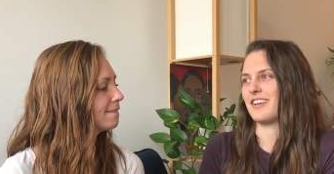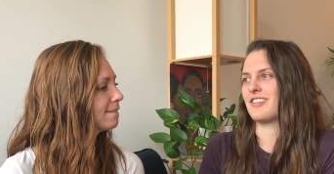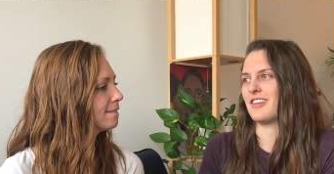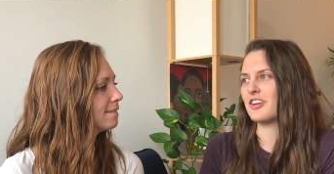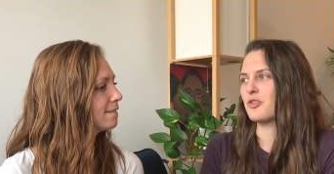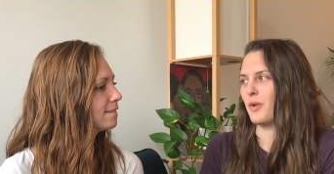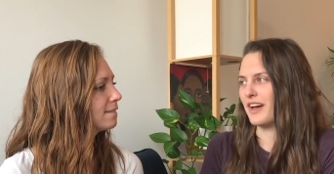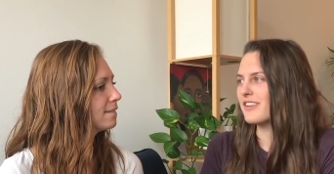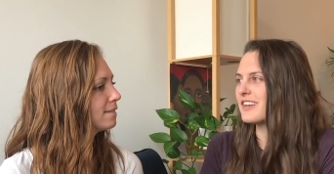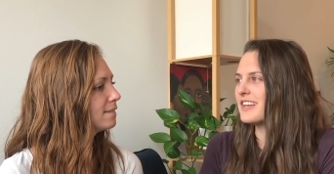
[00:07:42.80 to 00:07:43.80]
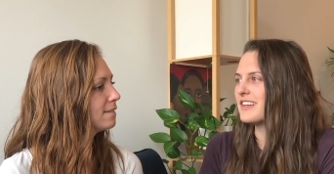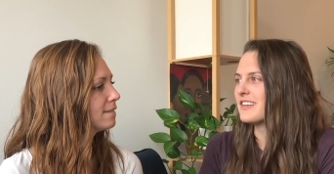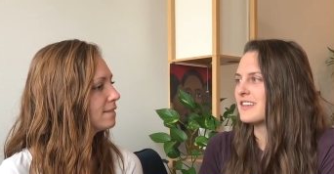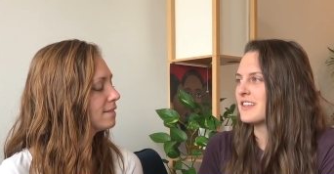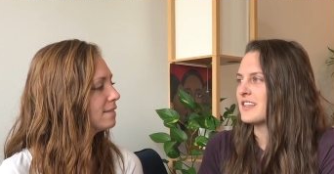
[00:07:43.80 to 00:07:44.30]
Speaker 1: sexuality?
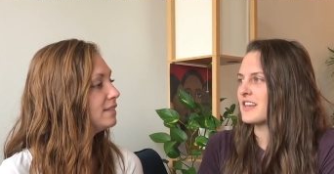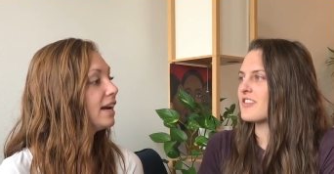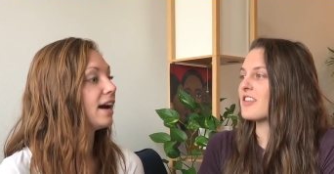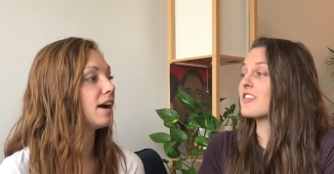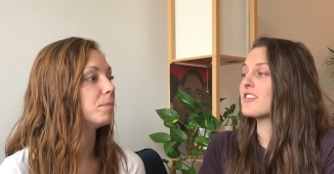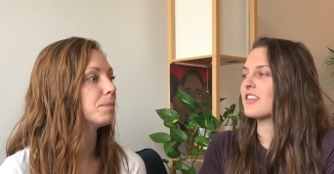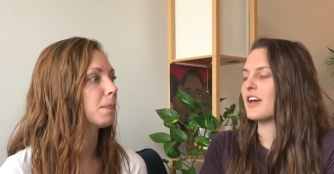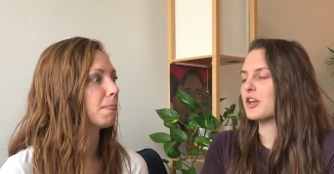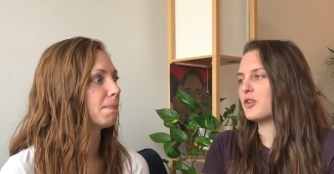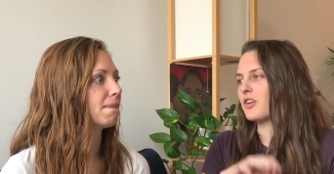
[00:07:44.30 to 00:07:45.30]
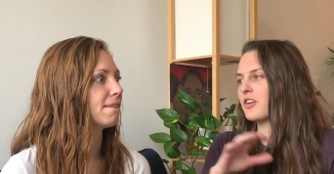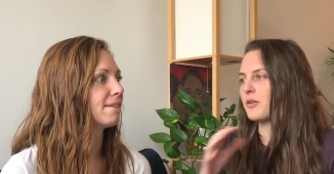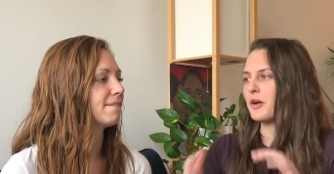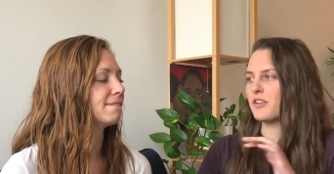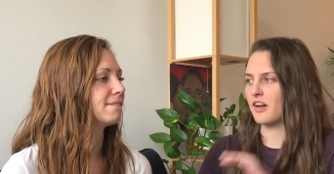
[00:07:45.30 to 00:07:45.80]
That you talked
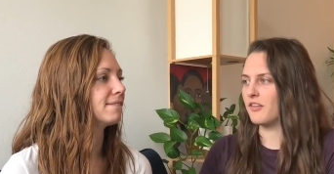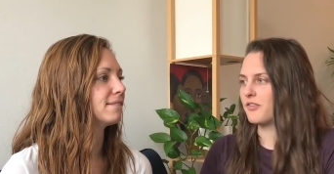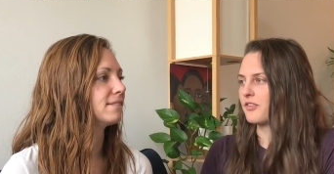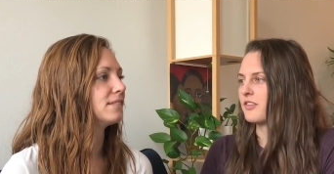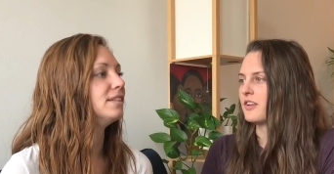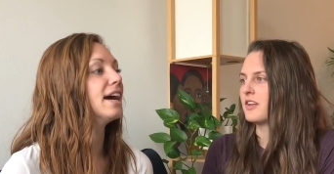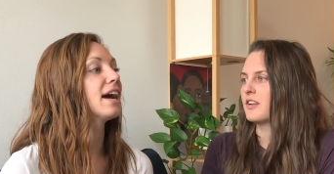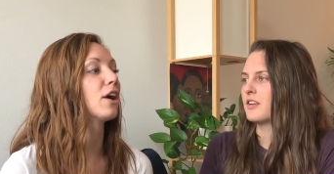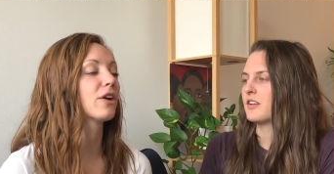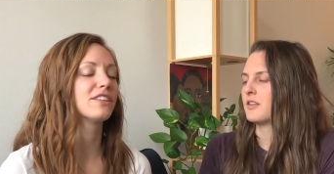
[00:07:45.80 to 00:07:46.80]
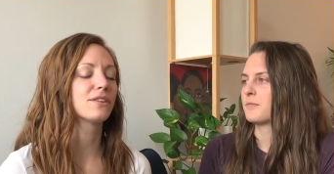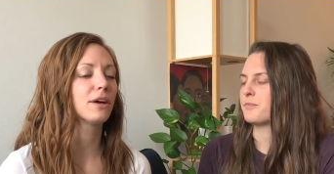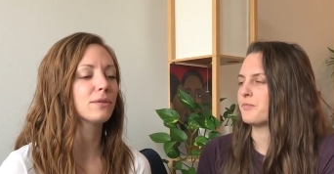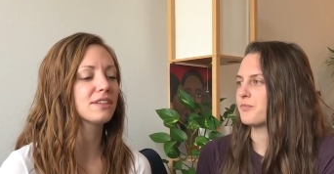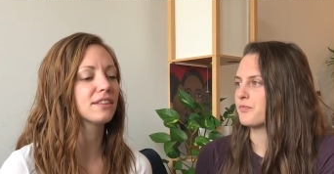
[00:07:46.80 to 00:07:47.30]
about love.
Speaker 2: Yeah, okay, so
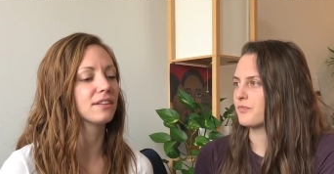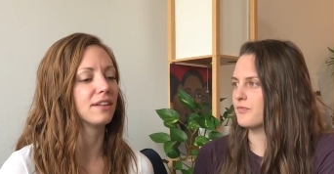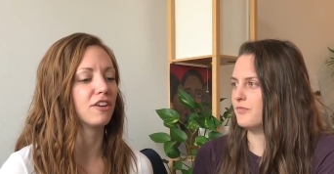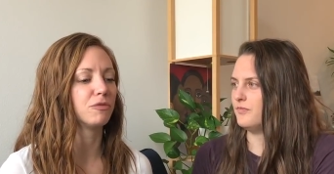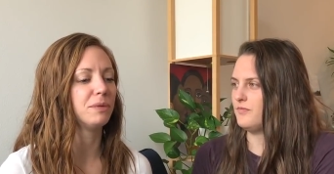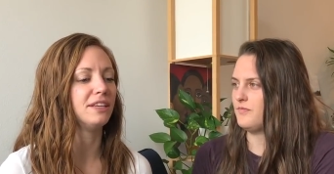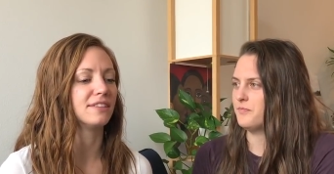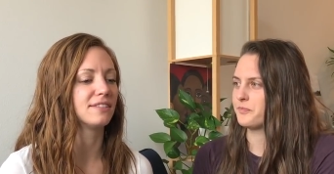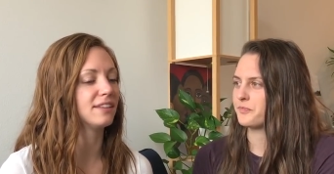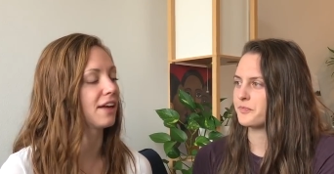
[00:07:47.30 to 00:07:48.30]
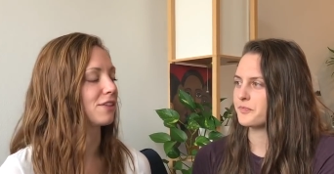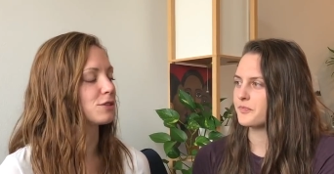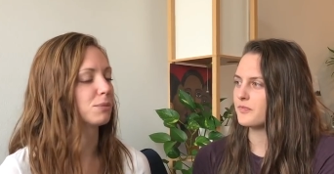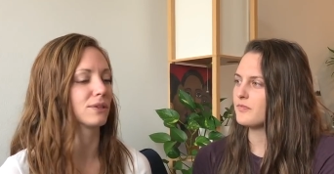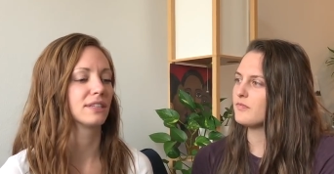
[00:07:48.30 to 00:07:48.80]
that was like the love piece. Yeah,
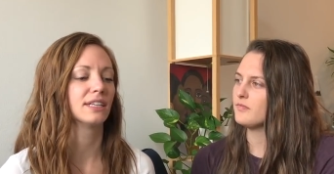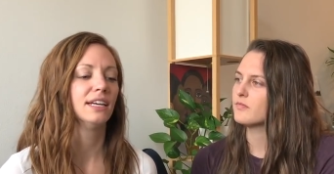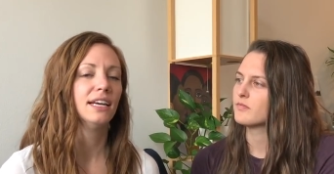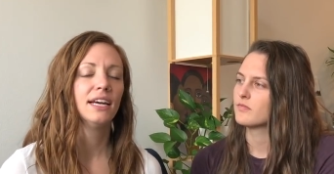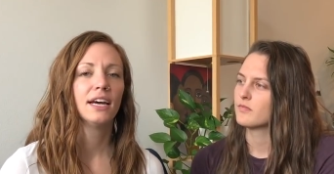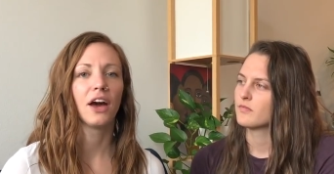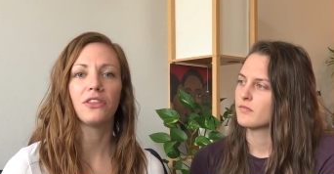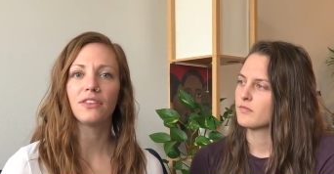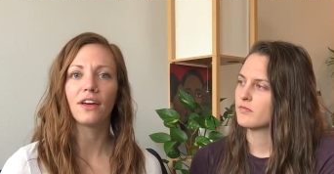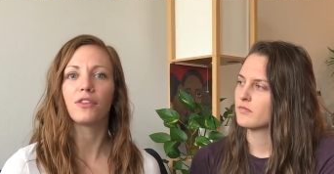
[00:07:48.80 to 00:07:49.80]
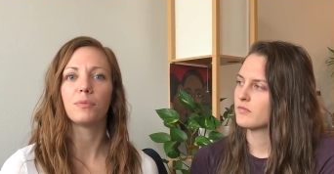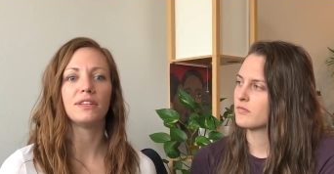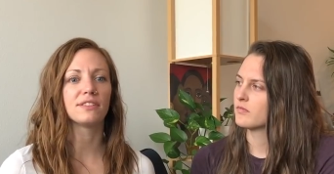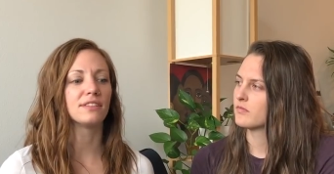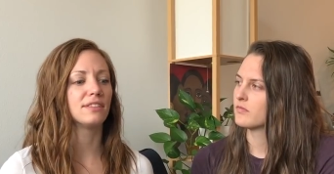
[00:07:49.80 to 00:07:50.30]
that's important. I think the other
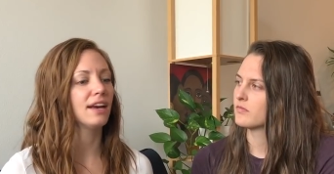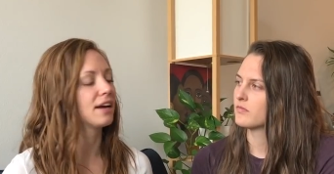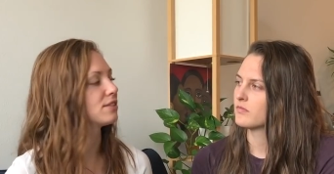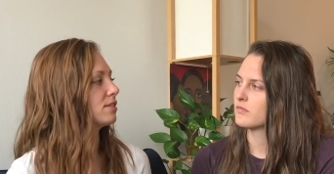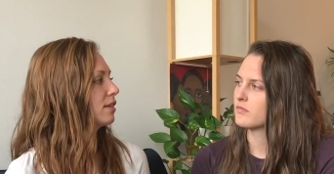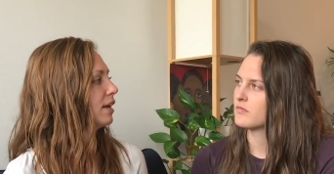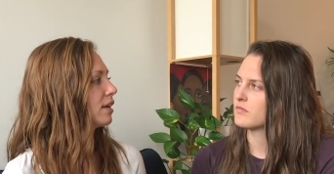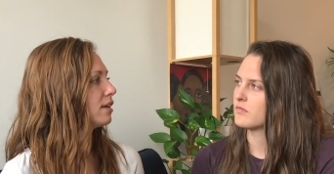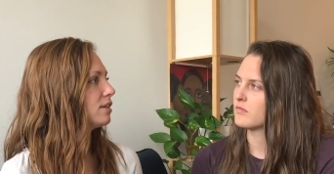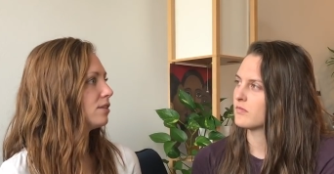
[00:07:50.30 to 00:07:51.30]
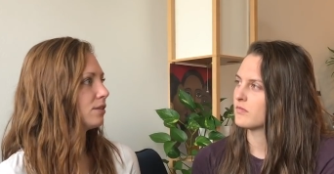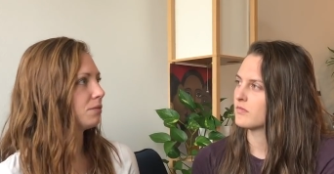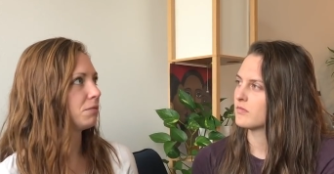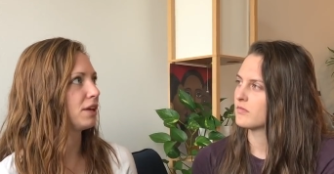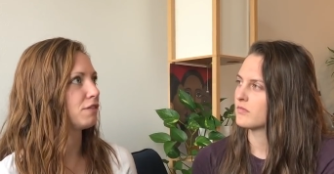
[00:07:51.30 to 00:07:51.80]
piece is like